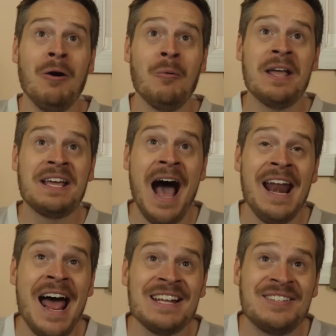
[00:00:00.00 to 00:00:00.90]
We
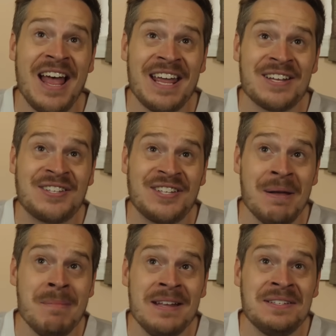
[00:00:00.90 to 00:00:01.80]
got Isaiah
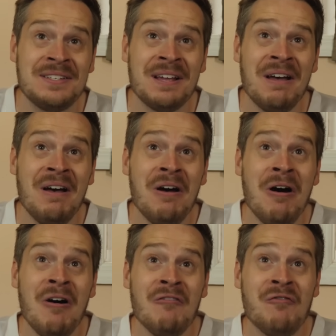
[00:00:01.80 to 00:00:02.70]
Simmons
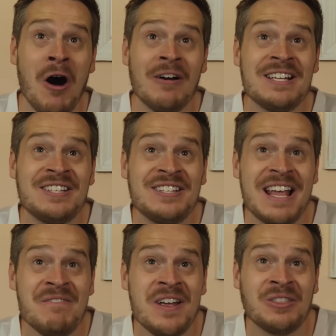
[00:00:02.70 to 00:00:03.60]
for a
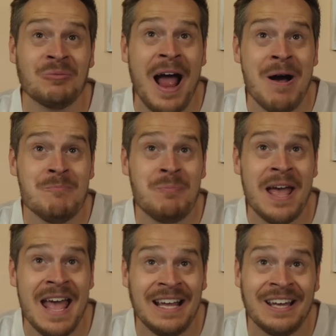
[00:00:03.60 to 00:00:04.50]
7th round
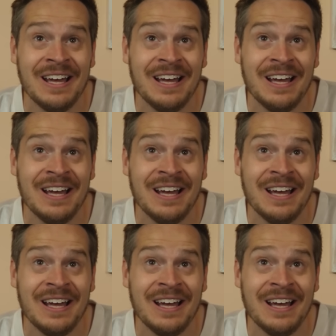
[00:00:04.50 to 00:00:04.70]
pick?